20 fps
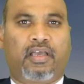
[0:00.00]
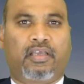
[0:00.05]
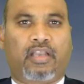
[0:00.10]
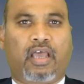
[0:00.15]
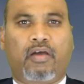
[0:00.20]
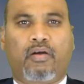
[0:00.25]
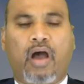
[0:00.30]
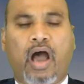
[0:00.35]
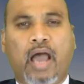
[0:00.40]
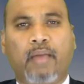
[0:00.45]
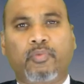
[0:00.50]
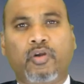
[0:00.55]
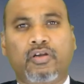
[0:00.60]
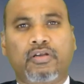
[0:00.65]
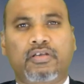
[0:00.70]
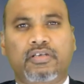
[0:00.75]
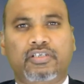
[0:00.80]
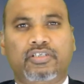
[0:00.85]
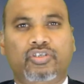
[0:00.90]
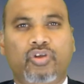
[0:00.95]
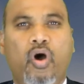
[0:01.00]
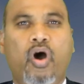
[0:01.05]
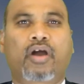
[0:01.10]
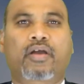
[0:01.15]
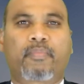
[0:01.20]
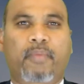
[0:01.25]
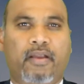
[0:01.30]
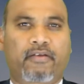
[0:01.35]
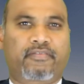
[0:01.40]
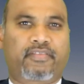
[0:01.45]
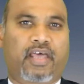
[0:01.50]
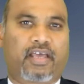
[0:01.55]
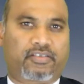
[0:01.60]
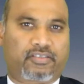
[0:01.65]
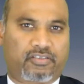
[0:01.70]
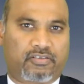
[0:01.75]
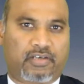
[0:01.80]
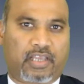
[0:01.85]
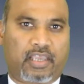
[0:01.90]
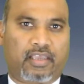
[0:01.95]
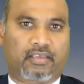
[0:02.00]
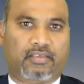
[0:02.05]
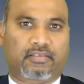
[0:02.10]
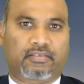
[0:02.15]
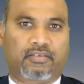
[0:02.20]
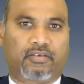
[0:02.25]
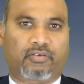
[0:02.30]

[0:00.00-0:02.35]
Now, I'm not going to talk about that today.